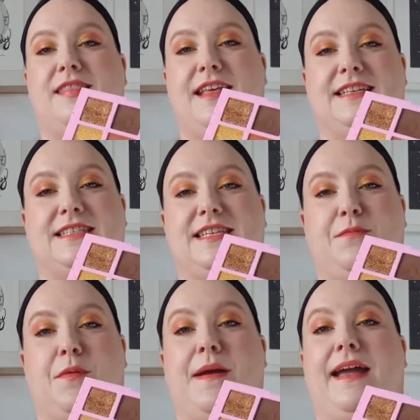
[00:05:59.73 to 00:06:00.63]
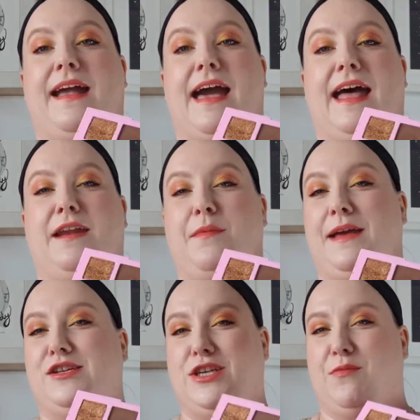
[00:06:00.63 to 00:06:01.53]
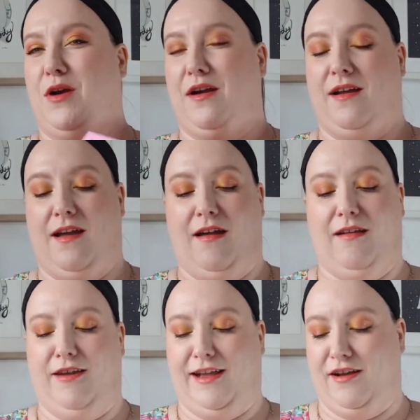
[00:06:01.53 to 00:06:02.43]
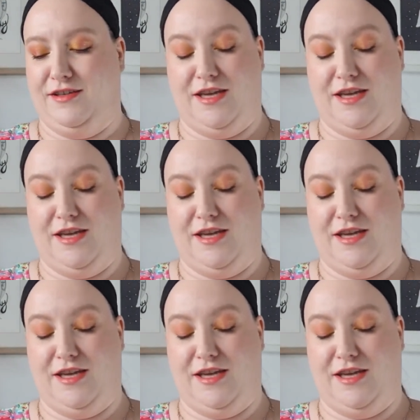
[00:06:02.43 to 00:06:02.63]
this deeper pink and a pink shimmer like on